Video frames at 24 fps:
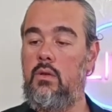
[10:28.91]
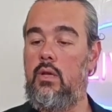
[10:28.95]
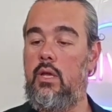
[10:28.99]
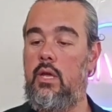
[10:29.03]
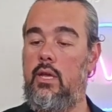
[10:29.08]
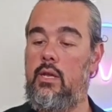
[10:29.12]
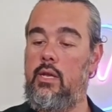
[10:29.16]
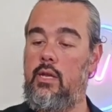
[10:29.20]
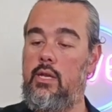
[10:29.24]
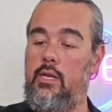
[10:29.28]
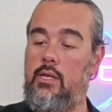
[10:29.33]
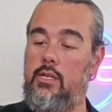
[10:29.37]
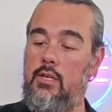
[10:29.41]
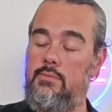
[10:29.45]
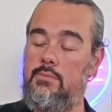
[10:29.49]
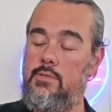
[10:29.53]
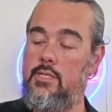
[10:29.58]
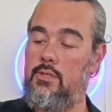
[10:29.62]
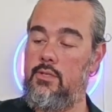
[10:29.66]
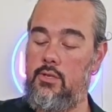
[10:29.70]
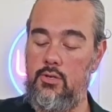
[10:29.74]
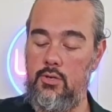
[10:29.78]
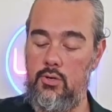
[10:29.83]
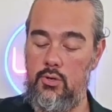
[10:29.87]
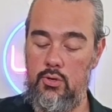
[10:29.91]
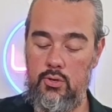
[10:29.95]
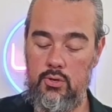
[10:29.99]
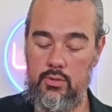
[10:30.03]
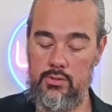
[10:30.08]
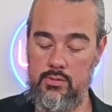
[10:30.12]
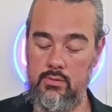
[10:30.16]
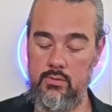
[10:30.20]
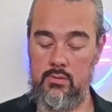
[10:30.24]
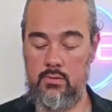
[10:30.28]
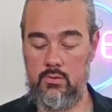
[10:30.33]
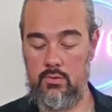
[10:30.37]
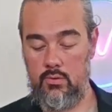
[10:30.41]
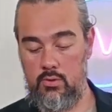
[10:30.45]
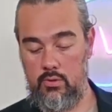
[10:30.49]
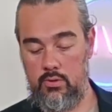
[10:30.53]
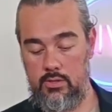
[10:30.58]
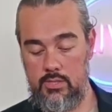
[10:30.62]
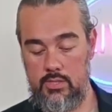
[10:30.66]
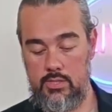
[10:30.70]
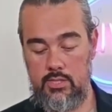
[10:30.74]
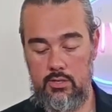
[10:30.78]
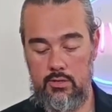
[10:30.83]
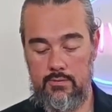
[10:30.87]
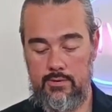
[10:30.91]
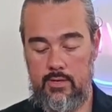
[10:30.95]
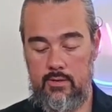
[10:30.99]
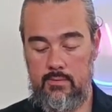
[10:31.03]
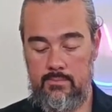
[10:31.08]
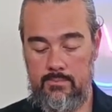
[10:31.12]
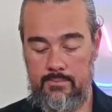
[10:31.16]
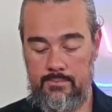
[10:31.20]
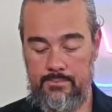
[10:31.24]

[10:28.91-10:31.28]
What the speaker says: And again, it comes in the gold or the silver.